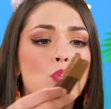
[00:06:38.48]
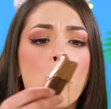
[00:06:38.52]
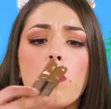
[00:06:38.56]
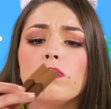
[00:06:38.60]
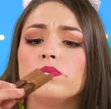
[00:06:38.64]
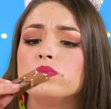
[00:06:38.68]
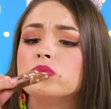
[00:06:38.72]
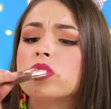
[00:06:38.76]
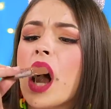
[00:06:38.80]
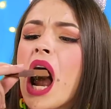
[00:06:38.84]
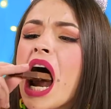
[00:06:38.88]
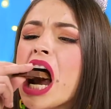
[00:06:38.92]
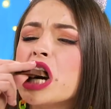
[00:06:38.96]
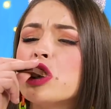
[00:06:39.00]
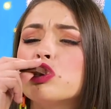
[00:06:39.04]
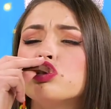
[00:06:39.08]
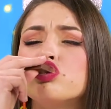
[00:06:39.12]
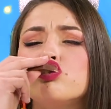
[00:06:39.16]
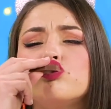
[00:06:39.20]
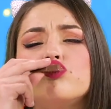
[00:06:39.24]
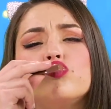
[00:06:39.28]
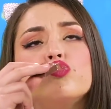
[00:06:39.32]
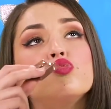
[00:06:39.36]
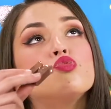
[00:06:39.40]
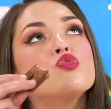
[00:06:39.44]
IDK,
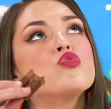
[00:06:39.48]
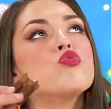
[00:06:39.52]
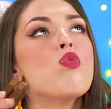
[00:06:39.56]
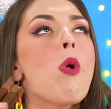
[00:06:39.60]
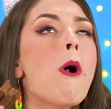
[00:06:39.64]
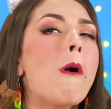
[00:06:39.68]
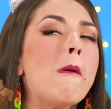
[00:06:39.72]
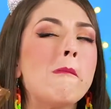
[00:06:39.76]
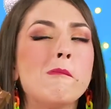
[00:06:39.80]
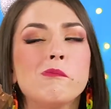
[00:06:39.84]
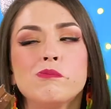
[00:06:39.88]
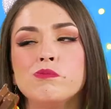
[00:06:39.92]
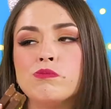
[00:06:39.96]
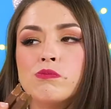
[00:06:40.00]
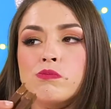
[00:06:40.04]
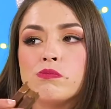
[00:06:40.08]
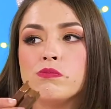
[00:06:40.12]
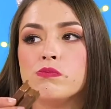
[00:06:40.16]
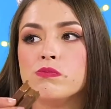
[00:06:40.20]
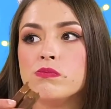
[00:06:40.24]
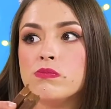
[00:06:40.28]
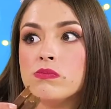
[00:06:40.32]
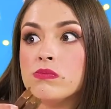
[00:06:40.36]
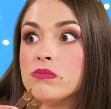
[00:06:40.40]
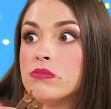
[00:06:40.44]
but we'd better
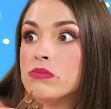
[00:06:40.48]
not